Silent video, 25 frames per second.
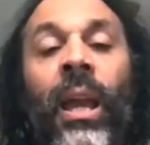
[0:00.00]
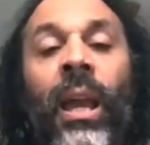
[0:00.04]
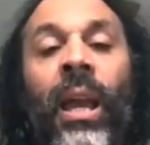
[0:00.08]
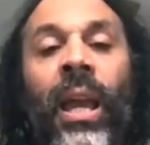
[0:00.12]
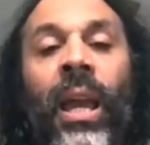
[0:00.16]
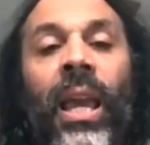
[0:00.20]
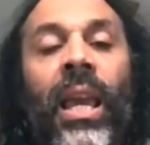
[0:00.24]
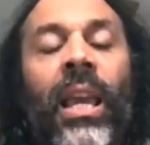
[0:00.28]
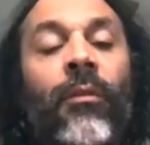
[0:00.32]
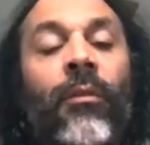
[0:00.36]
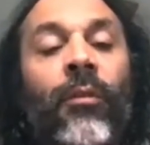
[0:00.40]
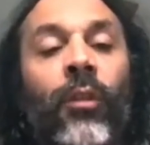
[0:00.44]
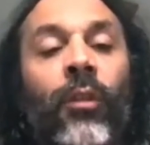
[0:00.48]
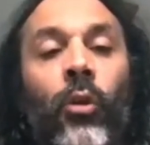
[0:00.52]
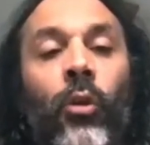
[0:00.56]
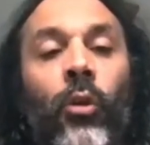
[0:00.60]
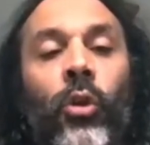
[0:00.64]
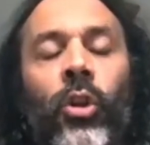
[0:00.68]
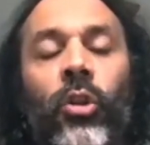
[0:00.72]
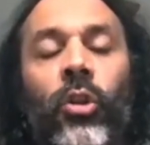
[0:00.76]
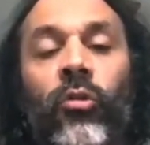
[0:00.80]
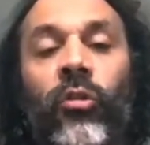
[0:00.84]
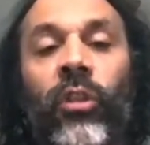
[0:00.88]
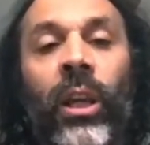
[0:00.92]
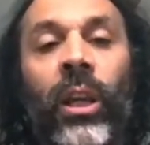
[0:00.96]

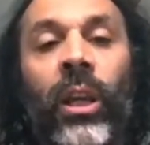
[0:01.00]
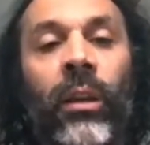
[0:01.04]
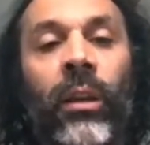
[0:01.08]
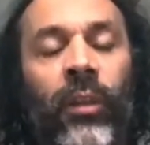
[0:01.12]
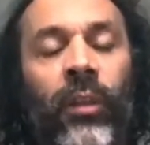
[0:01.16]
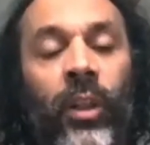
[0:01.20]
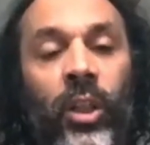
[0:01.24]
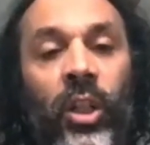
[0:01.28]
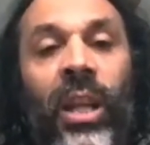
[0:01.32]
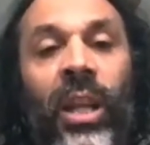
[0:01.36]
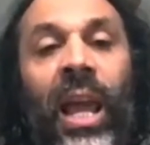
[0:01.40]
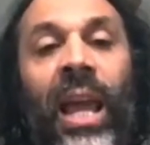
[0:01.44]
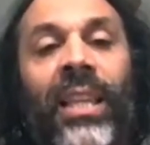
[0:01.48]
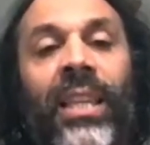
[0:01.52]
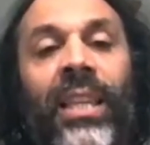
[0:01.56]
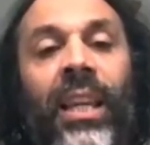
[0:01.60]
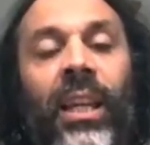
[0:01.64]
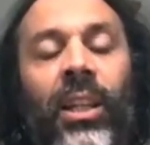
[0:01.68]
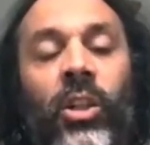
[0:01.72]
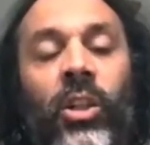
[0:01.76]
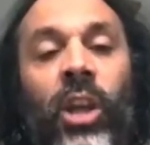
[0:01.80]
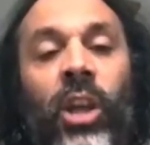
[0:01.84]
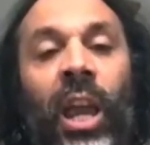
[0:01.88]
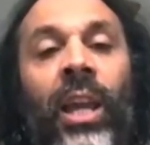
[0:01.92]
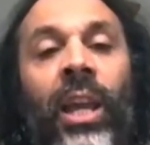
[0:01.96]
Evolutionary, the genetic
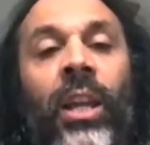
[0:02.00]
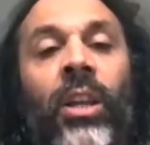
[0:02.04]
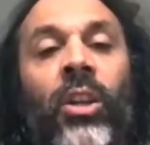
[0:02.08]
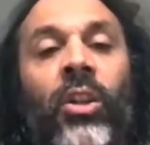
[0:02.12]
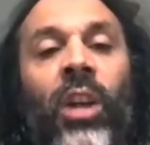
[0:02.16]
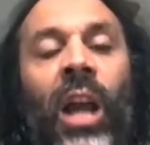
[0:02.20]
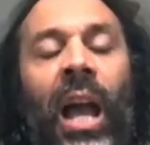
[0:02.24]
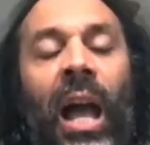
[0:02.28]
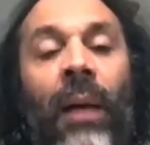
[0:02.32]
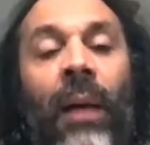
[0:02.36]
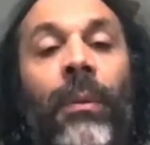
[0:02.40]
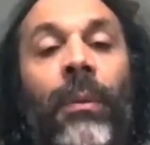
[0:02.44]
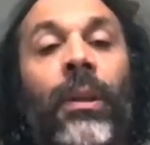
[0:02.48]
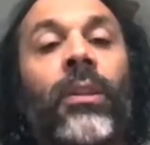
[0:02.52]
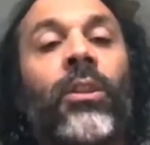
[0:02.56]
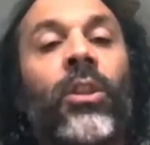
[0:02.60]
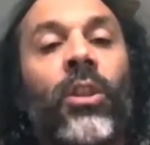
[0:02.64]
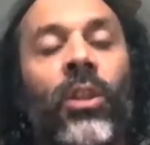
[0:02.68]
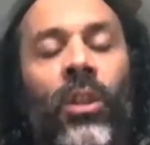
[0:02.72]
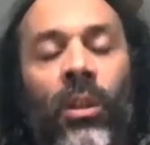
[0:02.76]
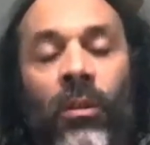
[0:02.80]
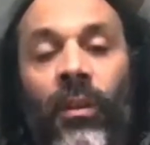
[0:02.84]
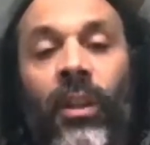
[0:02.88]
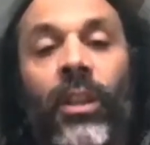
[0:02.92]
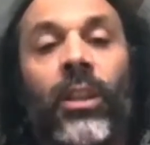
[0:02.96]
change happens.
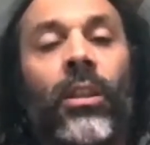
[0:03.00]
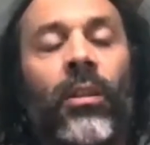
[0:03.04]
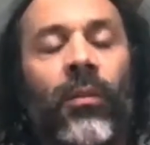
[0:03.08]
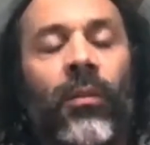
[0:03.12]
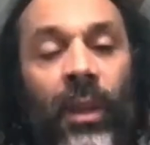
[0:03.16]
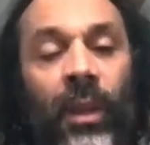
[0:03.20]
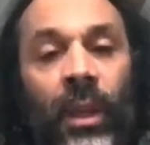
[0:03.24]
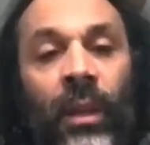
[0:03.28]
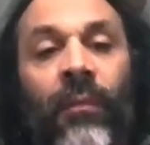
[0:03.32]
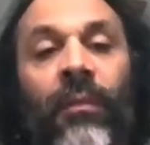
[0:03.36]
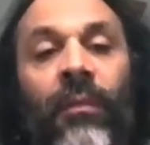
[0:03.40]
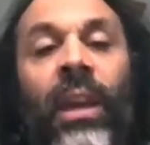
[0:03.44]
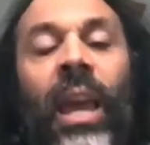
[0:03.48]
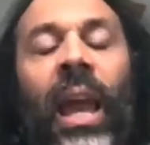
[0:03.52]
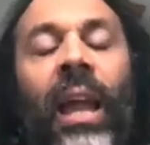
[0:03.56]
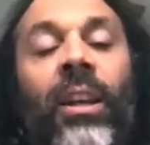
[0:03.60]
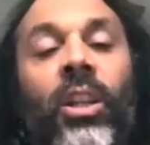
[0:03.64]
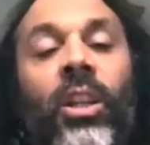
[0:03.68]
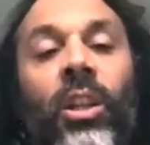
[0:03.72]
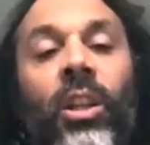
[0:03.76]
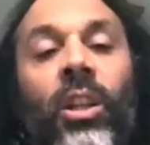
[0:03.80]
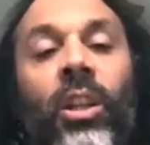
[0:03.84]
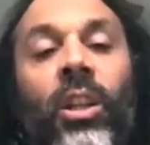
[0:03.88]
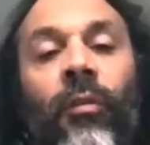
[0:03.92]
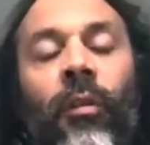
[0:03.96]
It's the
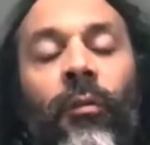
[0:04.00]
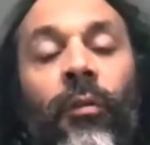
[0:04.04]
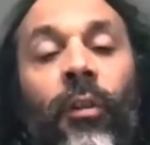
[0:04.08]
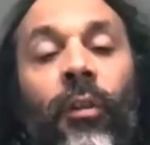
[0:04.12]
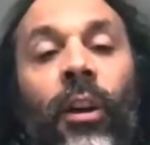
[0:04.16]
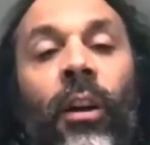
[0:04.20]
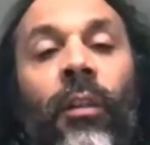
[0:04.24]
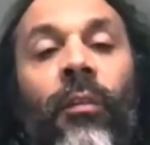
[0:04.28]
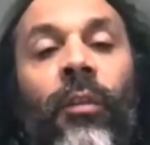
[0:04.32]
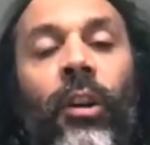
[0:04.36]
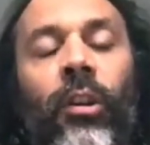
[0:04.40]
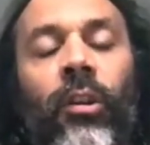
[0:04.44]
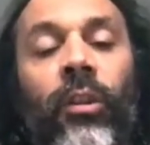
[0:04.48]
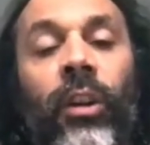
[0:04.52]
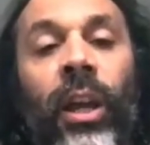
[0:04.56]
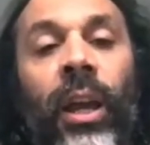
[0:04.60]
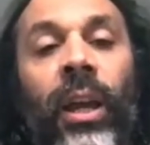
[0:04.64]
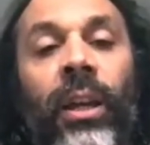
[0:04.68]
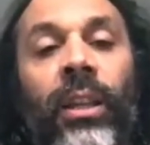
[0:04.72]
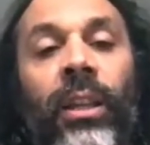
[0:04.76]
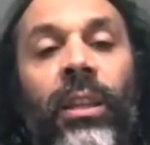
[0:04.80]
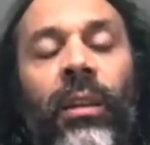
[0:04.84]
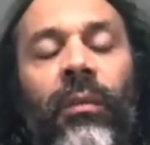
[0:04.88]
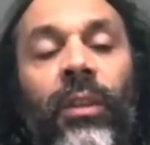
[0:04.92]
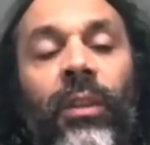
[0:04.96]
engine for further
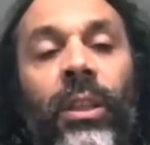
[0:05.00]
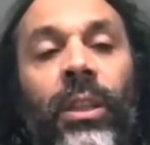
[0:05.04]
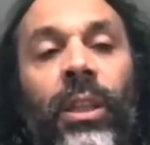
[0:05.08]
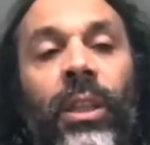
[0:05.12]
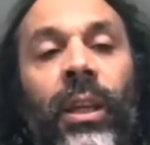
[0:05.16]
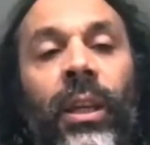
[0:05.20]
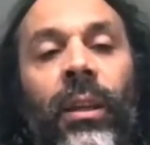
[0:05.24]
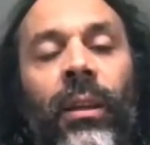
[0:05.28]
creativity.